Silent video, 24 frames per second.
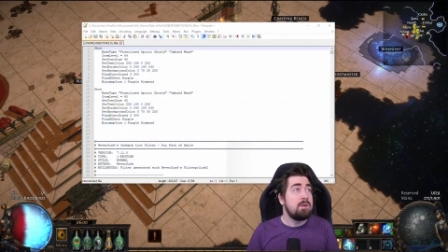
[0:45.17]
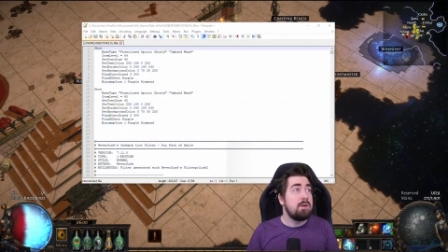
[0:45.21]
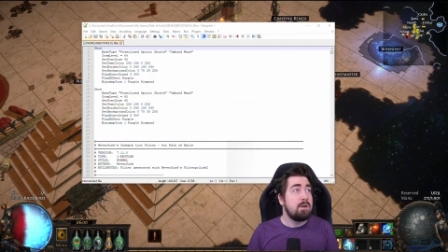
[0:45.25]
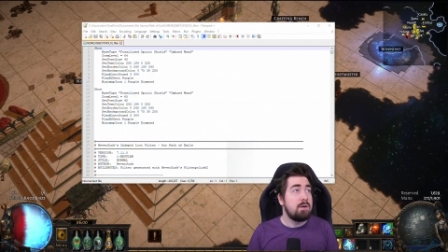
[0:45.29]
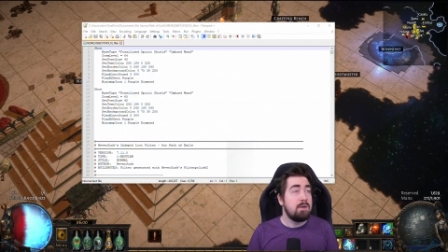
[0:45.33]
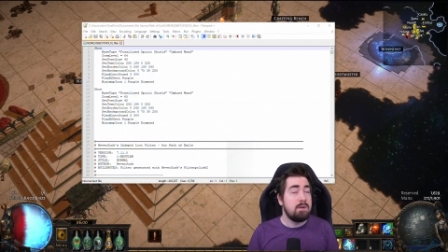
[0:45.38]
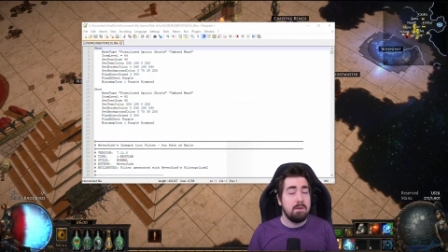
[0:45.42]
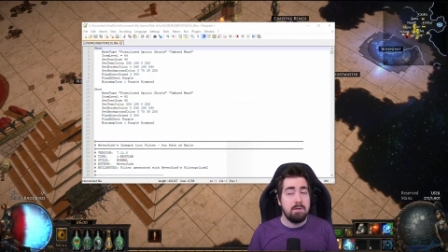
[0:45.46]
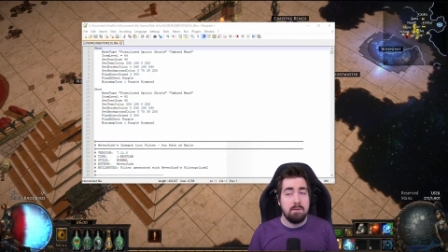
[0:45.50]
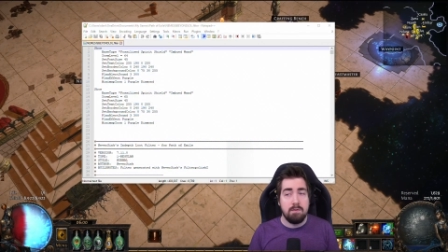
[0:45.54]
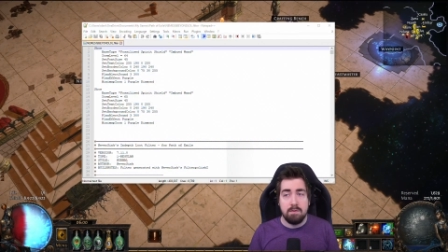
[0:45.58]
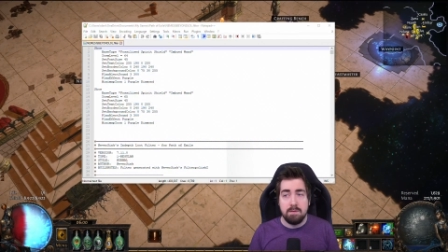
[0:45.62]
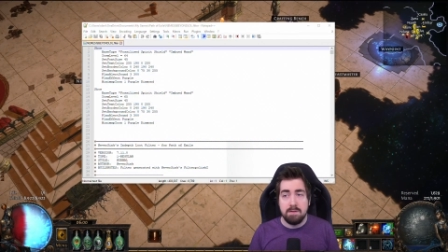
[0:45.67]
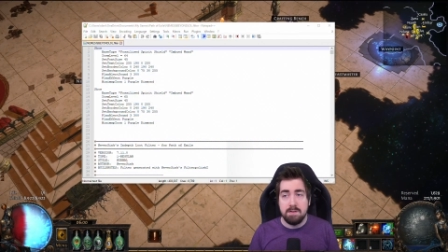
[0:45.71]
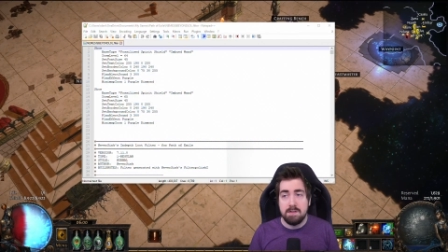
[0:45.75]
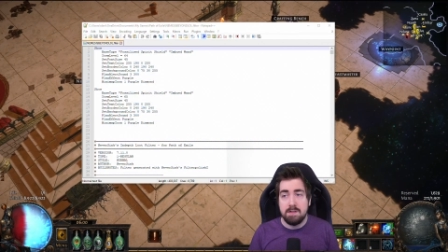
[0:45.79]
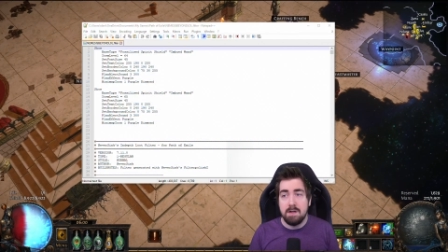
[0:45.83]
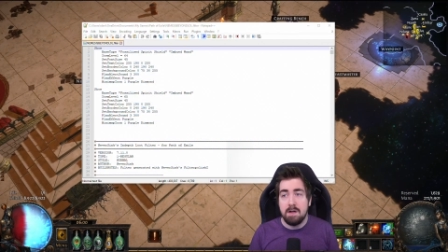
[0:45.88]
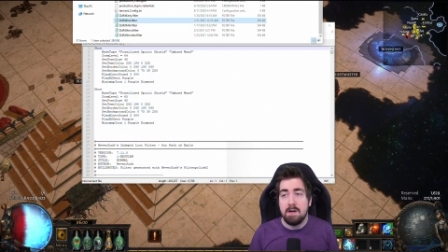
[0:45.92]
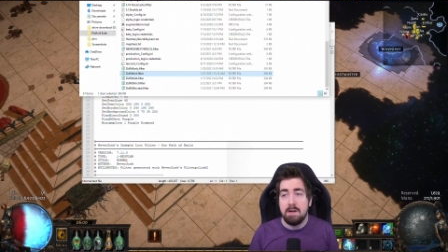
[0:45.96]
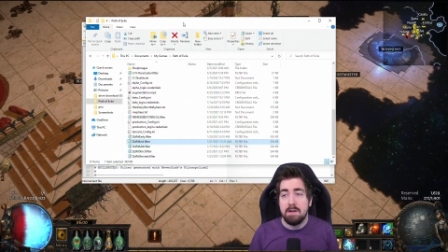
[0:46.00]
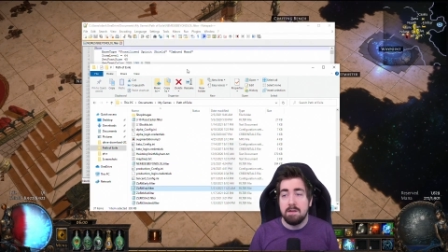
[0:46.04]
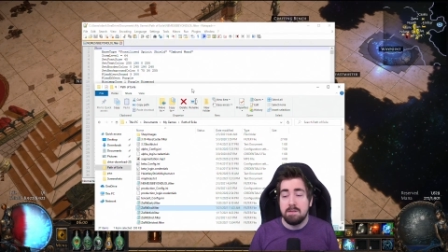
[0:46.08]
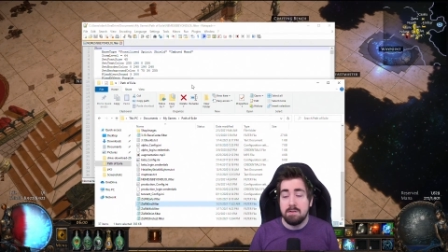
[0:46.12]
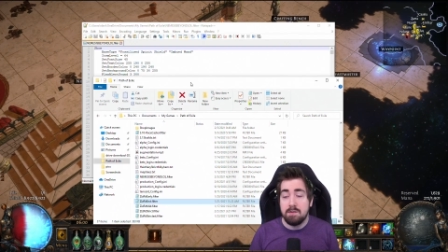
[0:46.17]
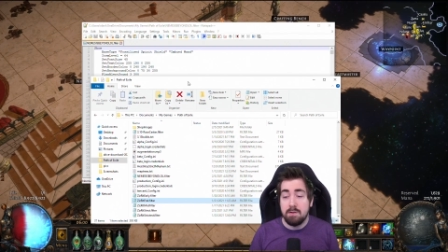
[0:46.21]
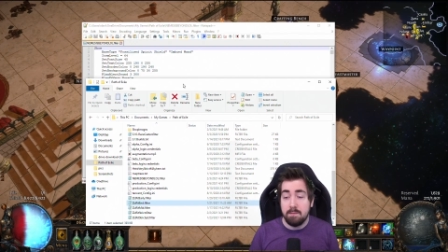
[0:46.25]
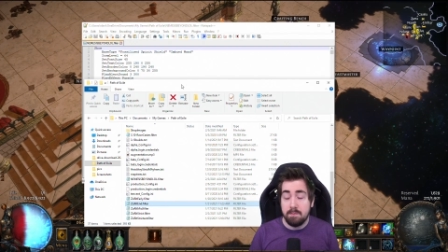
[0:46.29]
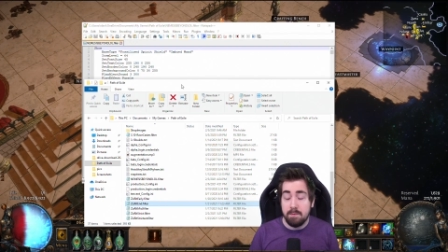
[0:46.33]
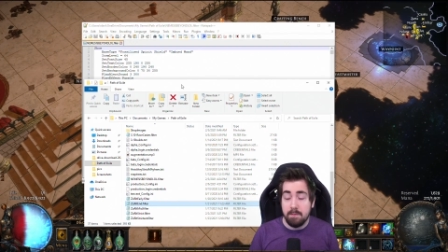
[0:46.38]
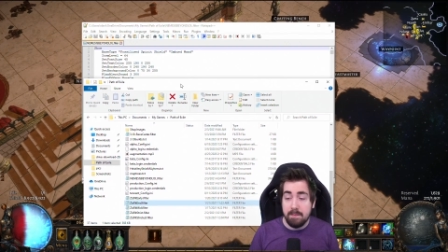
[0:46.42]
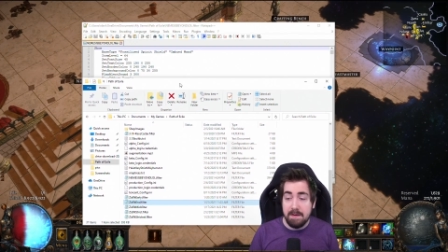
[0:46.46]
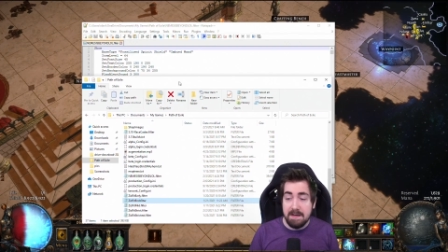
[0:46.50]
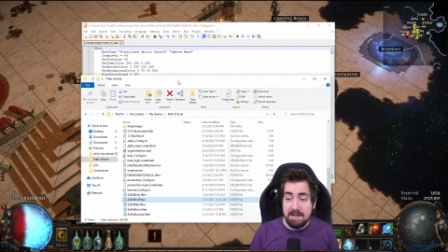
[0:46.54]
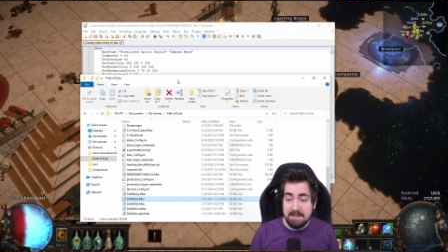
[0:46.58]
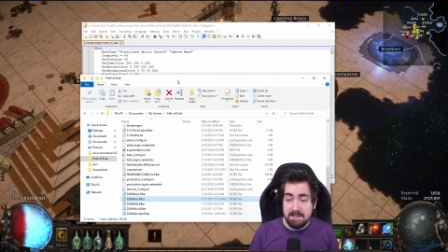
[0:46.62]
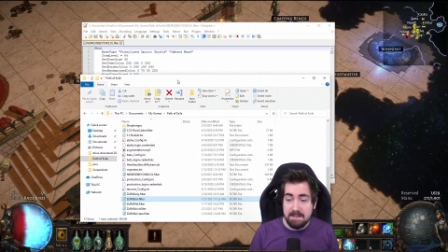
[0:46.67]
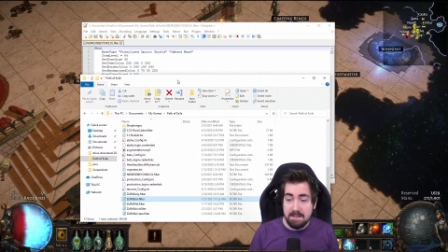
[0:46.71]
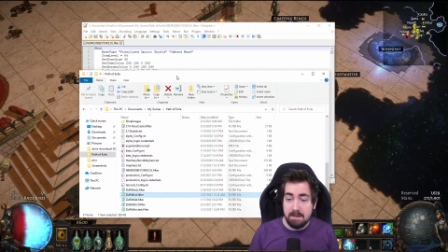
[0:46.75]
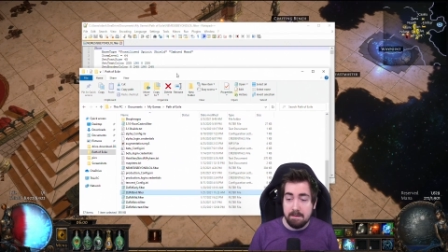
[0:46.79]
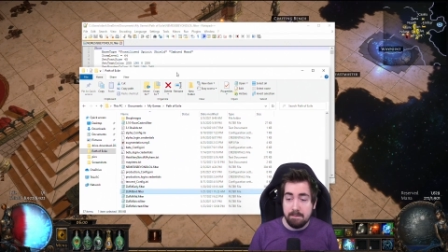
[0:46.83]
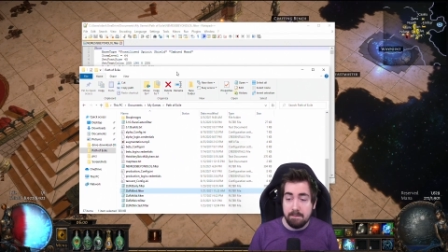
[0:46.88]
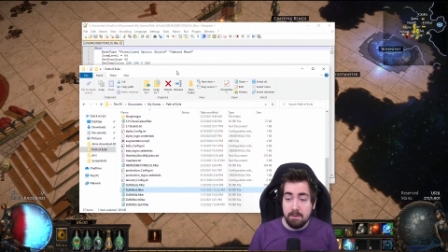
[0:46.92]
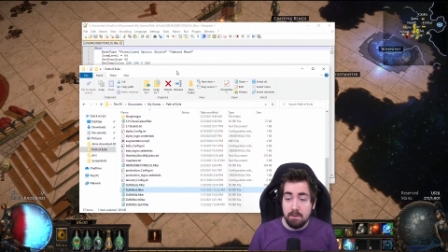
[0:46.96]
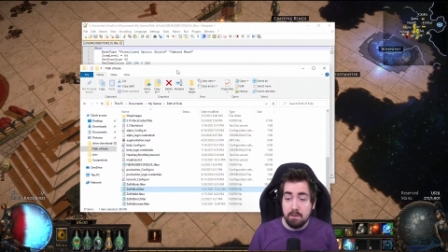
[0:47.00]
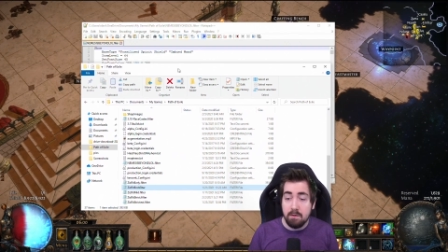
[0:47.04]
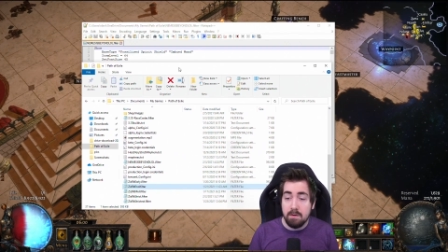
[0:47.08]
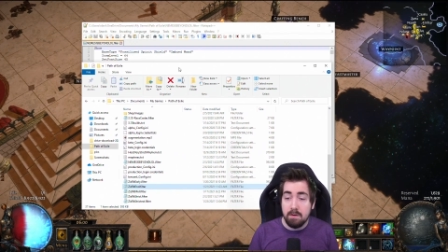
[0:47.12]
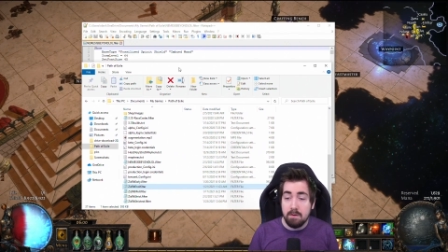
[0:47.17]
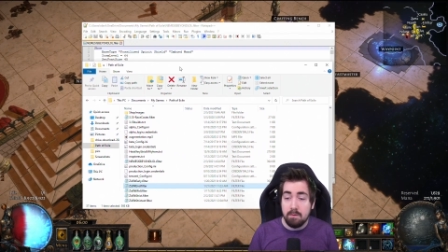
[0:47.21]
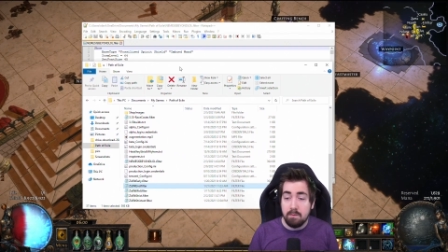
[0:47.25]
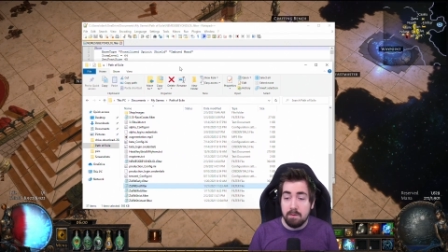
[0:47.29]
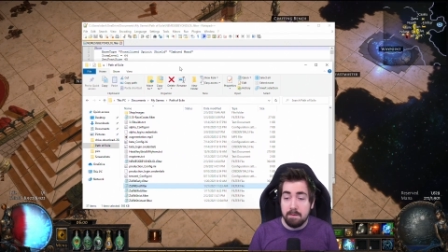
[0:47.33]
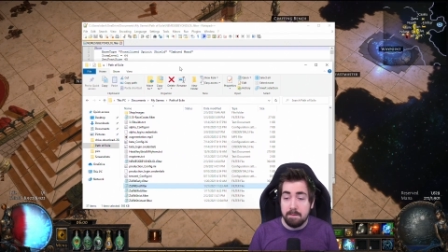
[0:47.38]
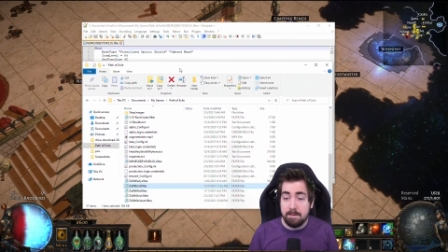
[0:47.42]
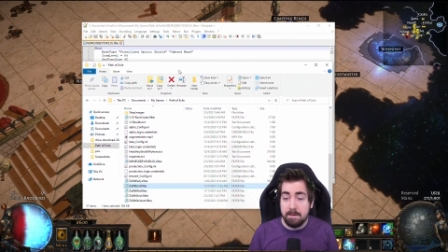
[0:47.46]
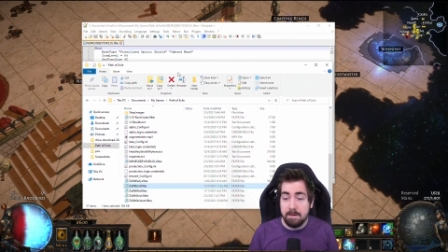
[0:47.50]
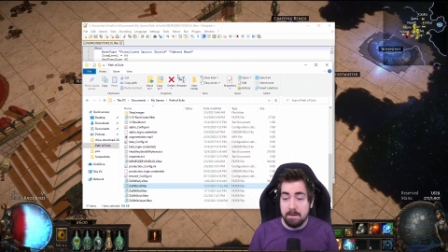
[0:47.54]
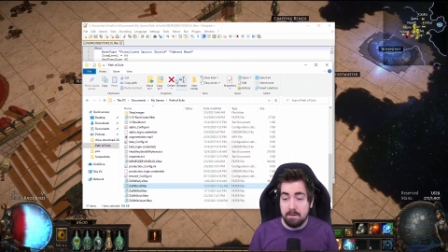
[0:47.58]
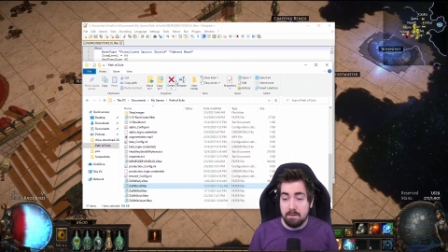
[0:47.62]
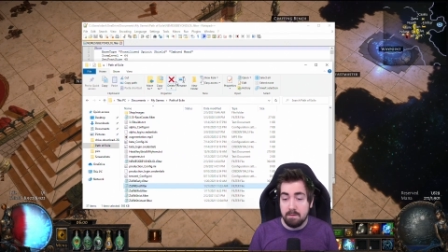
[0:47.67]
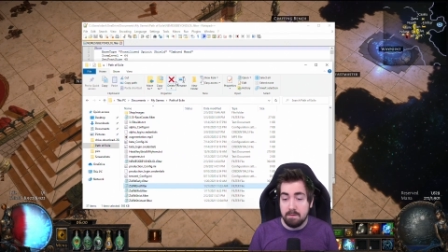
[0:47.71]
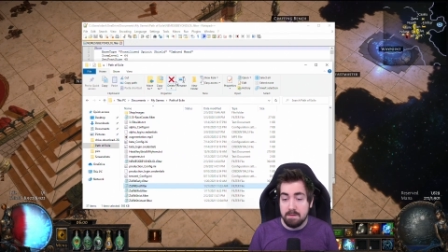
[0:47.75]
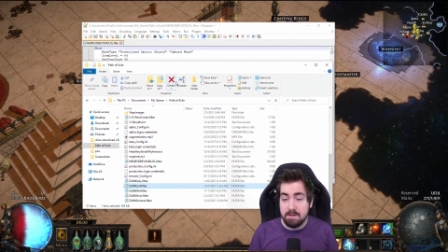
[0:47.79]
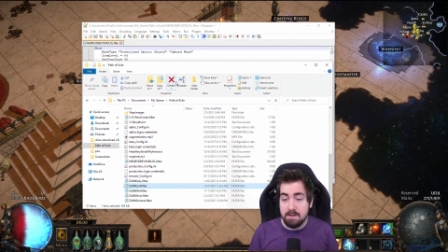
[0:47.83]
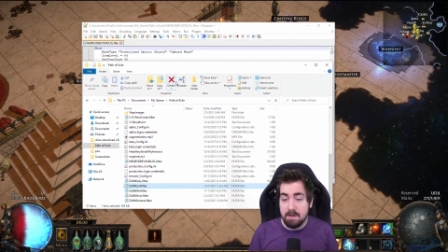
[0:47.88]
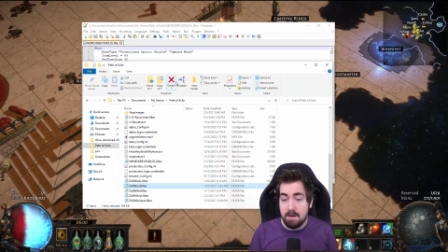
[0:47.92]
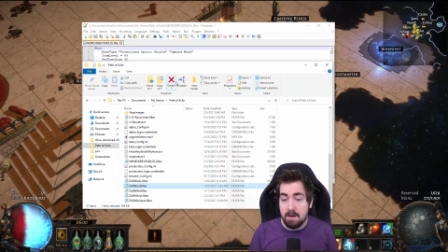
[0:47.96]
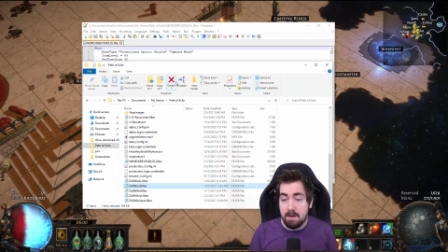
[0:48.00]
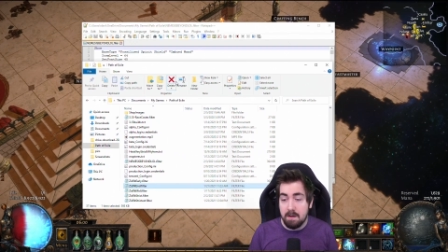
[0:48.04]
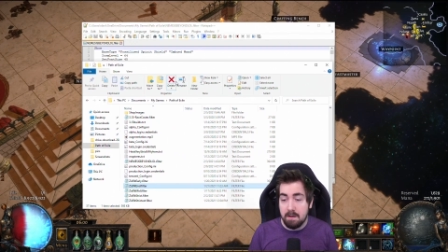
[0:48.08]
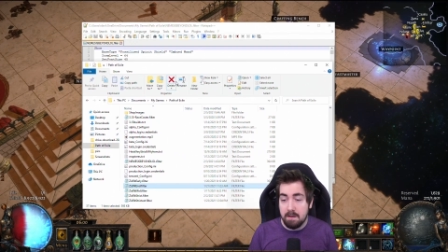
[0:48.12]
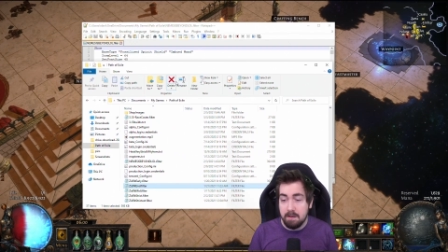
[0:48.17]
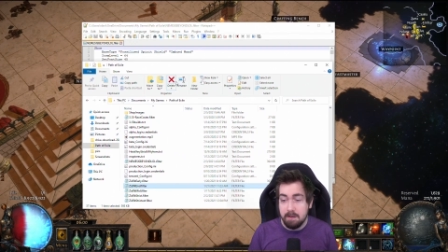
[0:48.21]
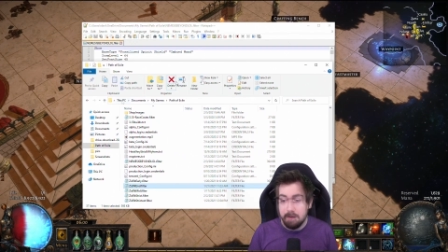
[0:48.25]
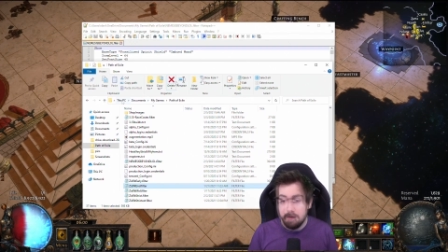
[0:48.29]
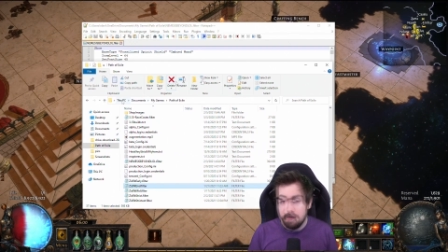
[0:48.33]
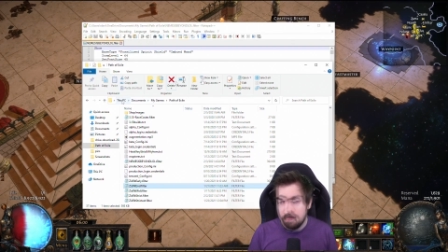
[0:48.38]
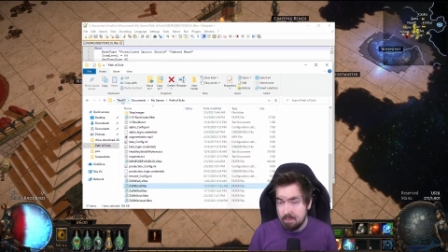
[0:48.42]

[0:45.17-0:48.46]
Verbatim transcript: know, starting super basic, if you don't know where filters are,